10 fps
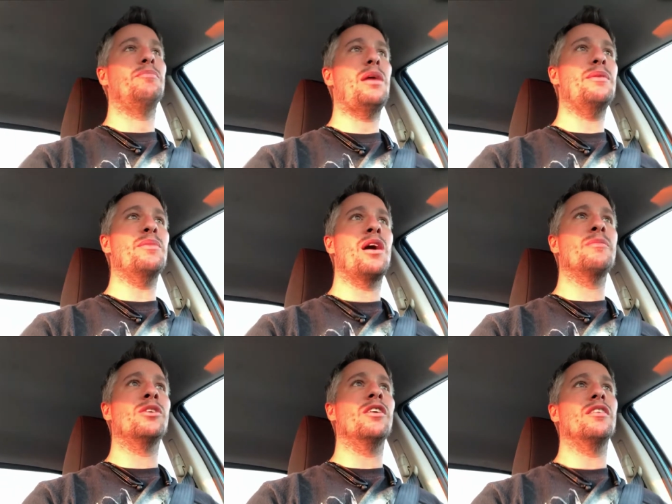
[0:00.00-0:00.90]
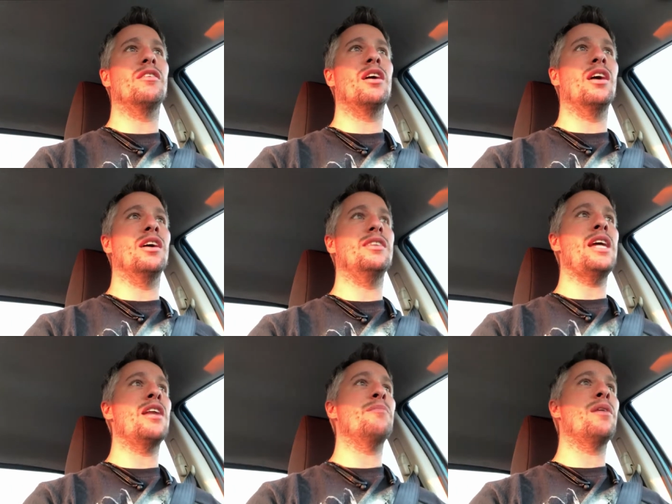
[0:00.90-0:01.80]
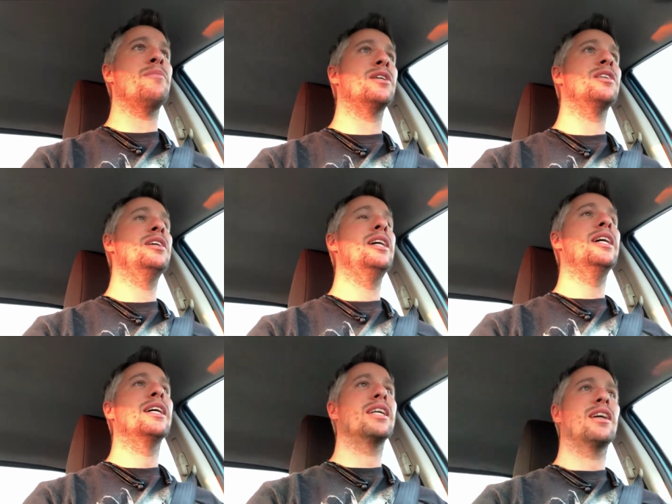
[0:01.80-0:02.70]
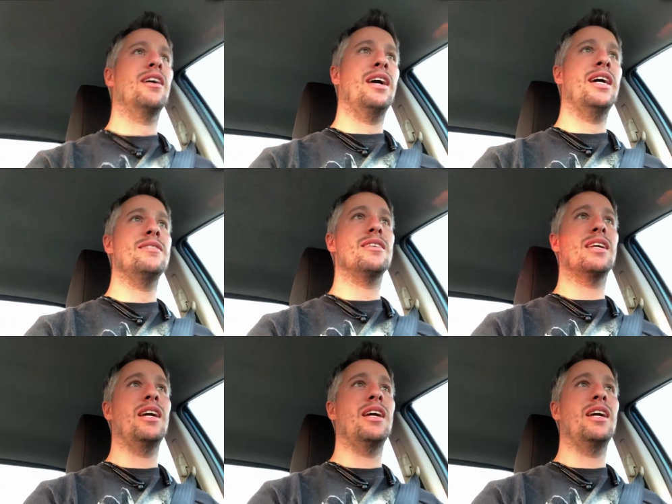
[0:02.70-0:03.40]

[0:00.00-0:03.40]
baby mama or uh, daddy mama has the